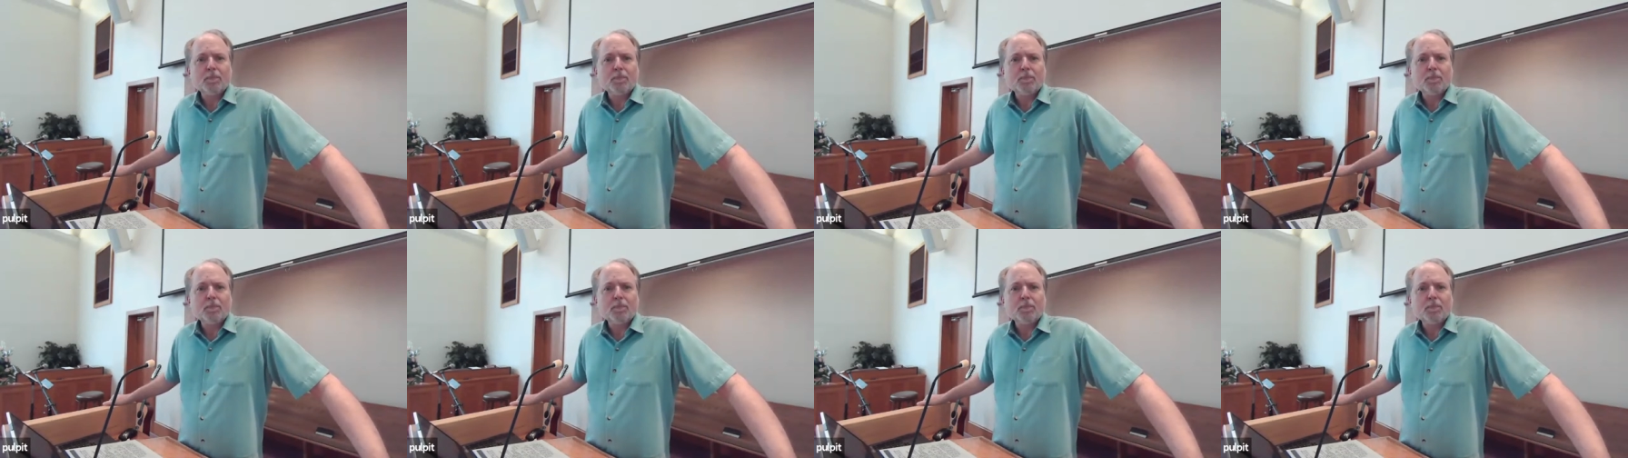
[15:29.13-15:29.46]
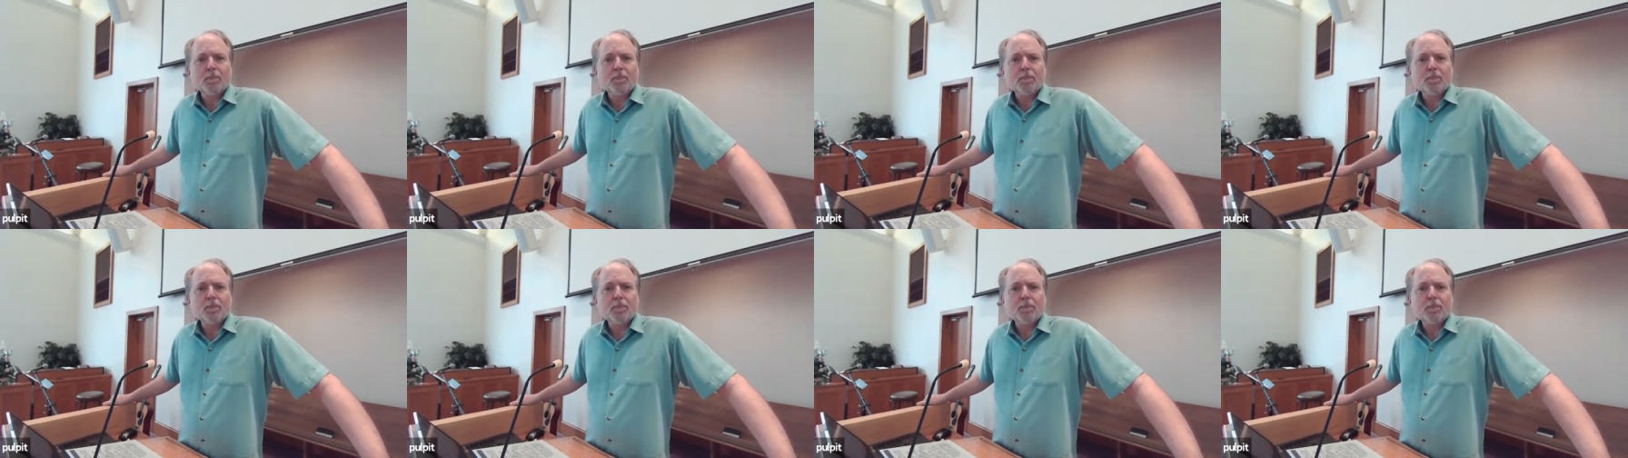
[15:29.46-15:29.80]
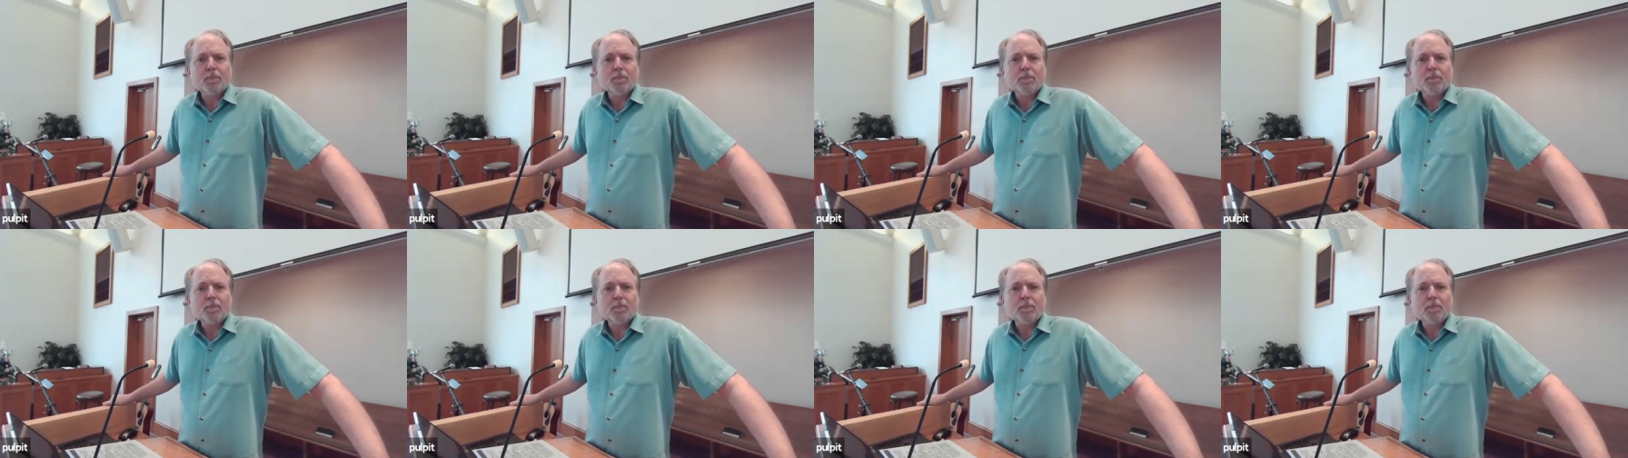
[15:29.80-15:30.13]
or
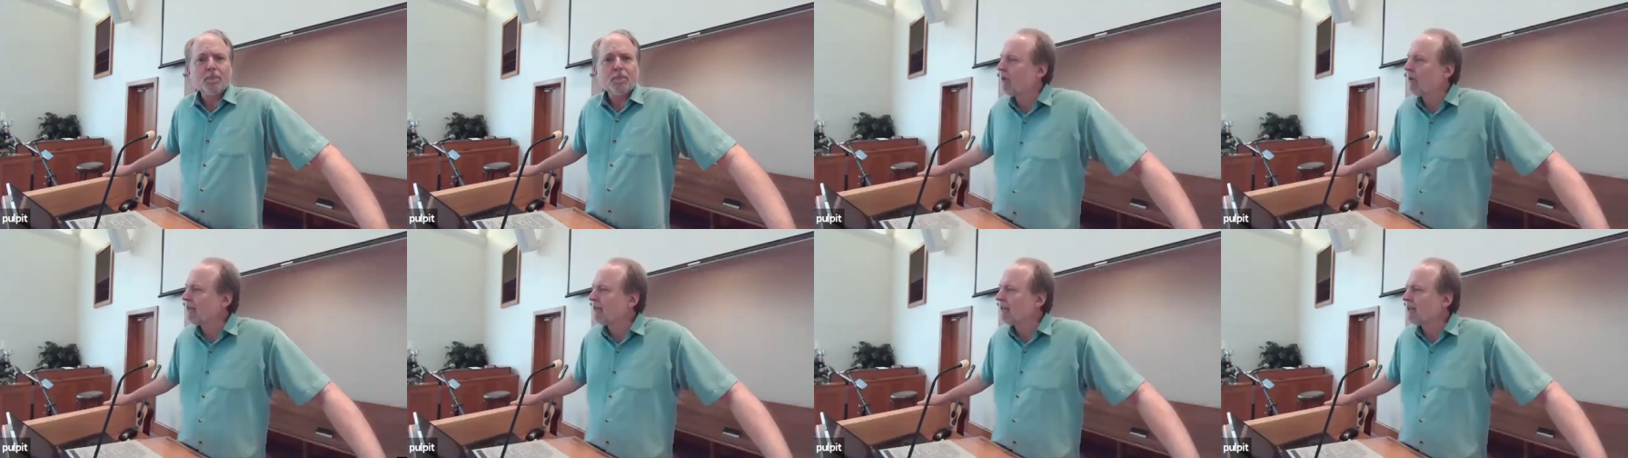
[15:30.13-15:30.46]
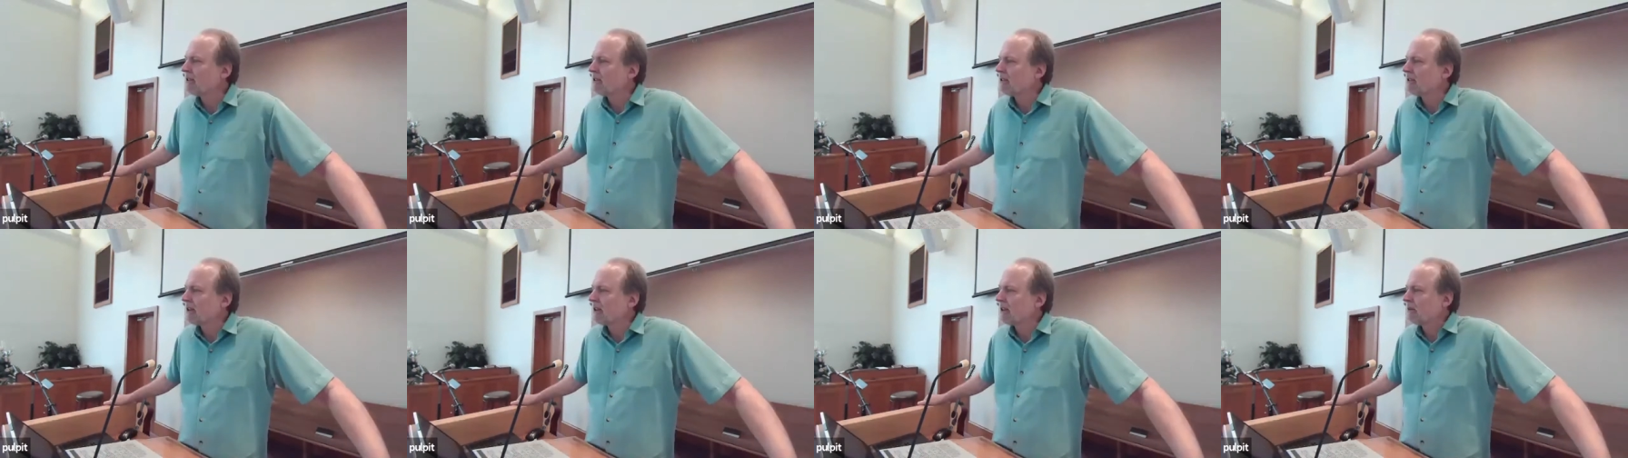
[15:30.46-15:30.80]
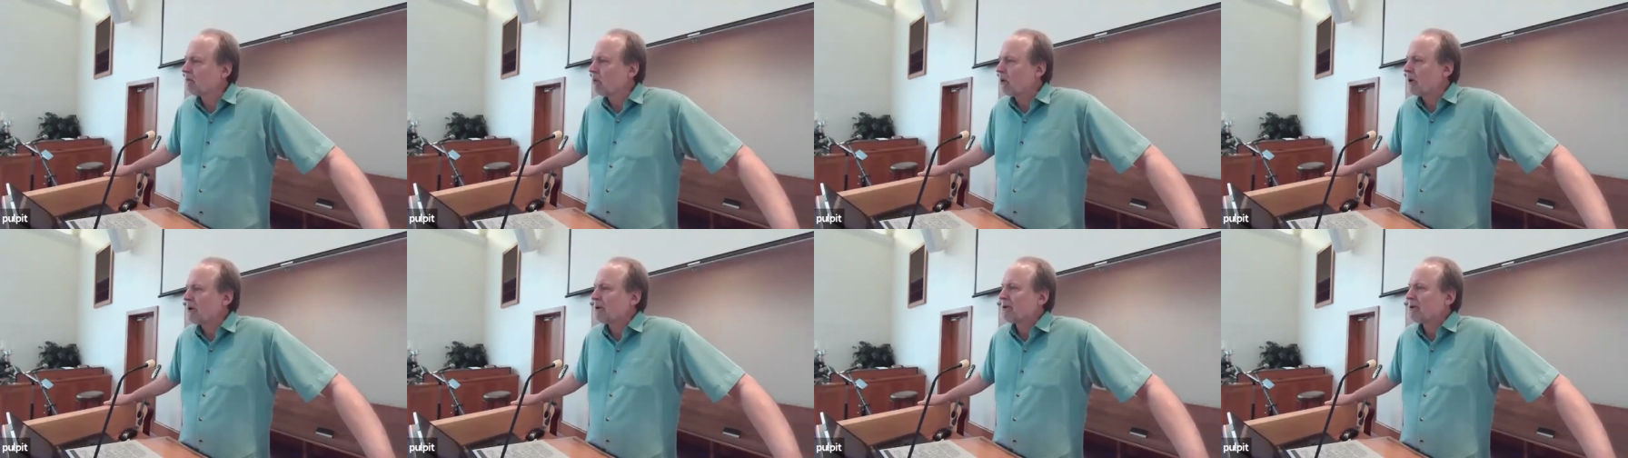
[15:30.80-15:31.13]
perhaps what you struggle with
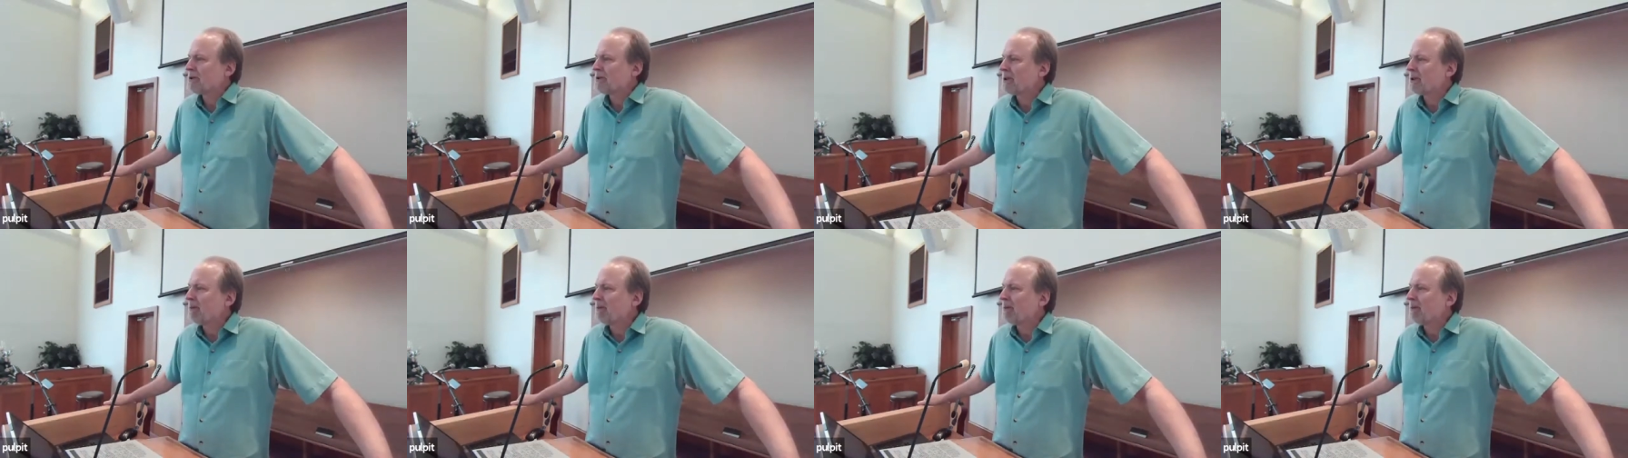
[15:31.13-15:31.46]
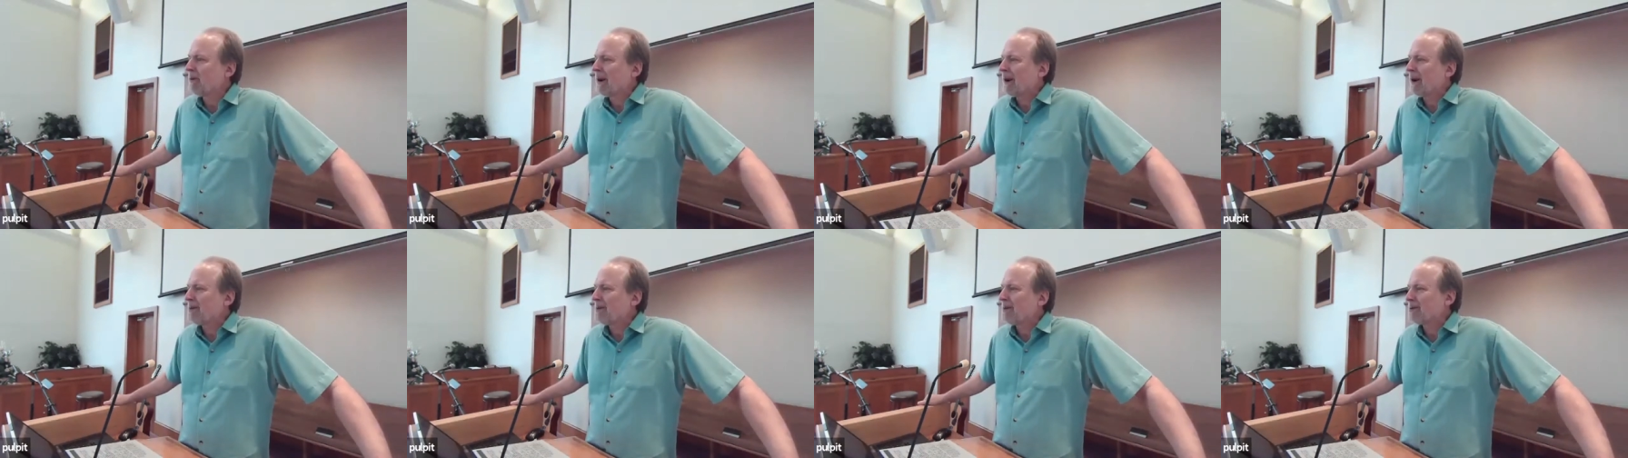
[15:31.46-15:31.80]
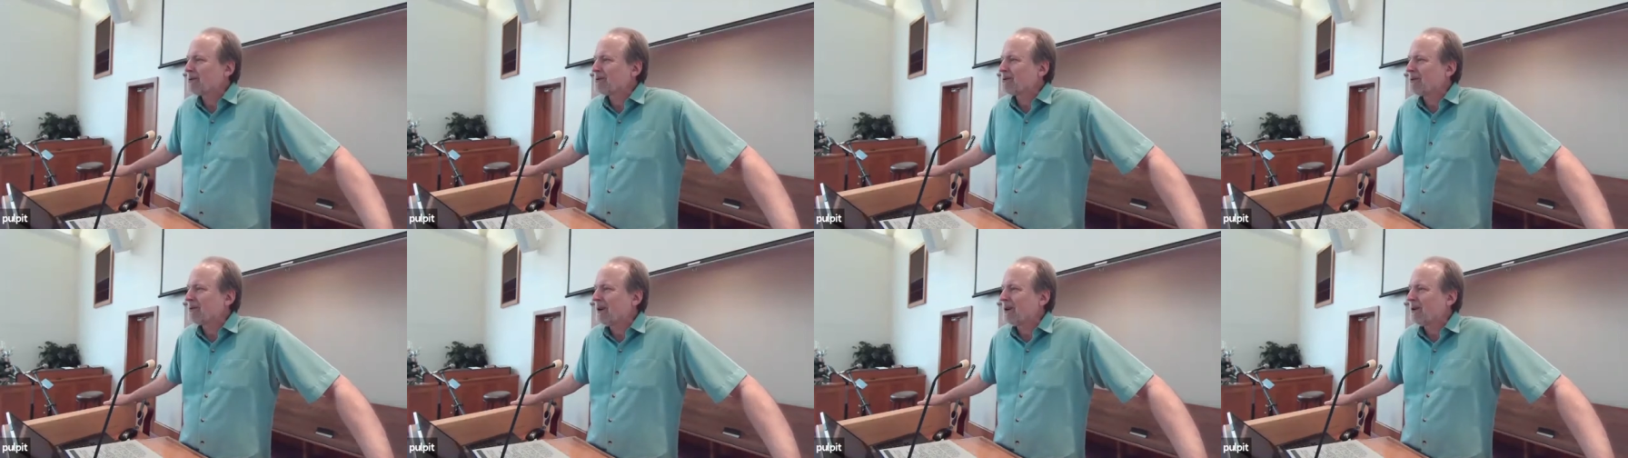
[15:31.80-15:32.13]
is uh, worse than what
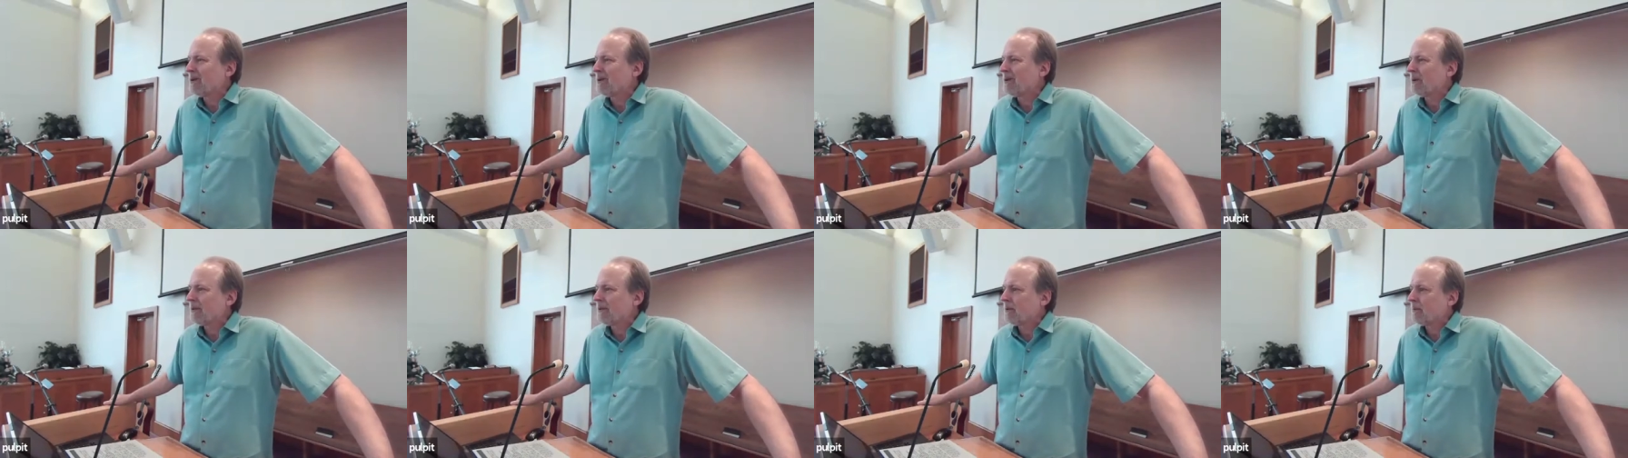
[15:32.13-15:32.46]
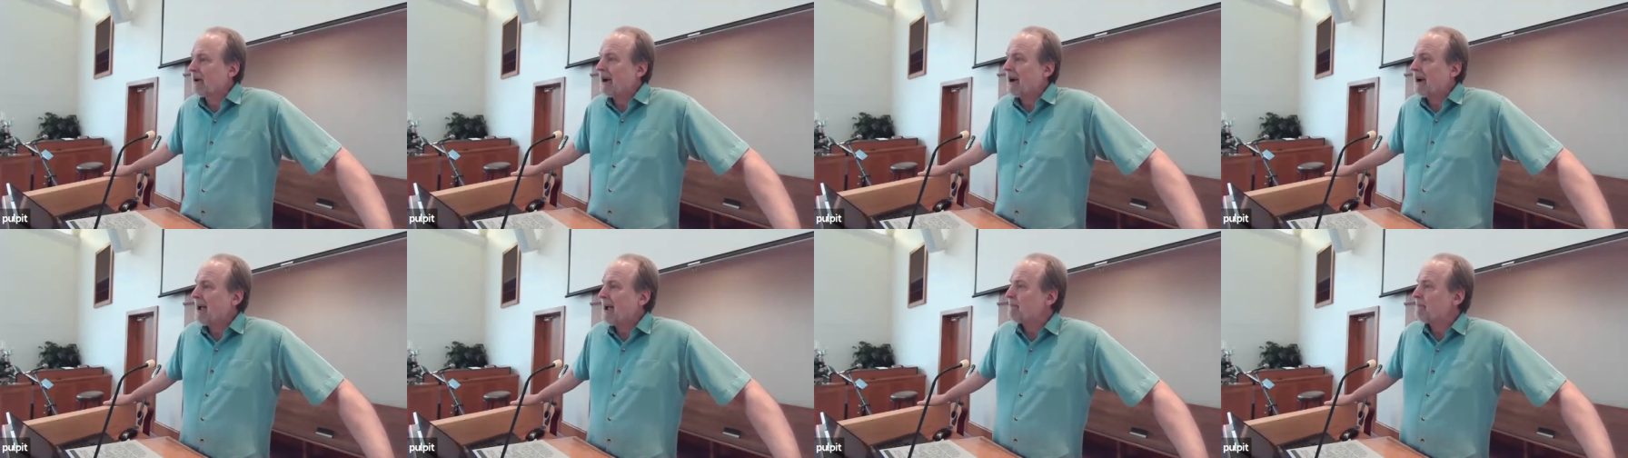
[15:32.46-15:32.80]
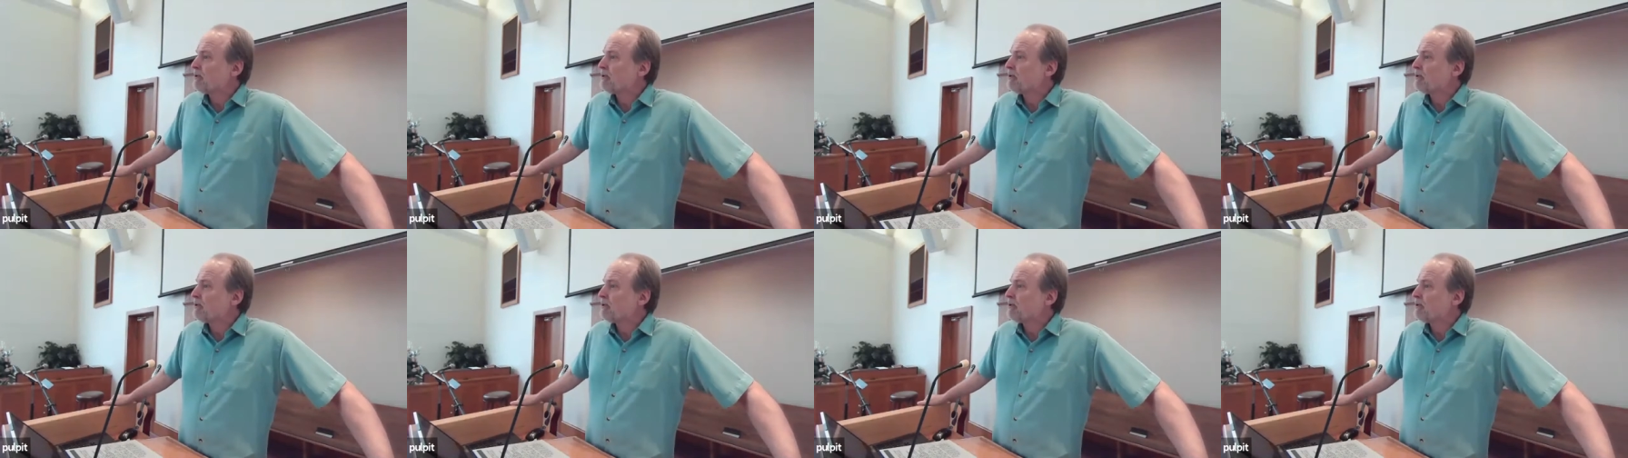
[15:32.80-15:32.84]
other people struggle with,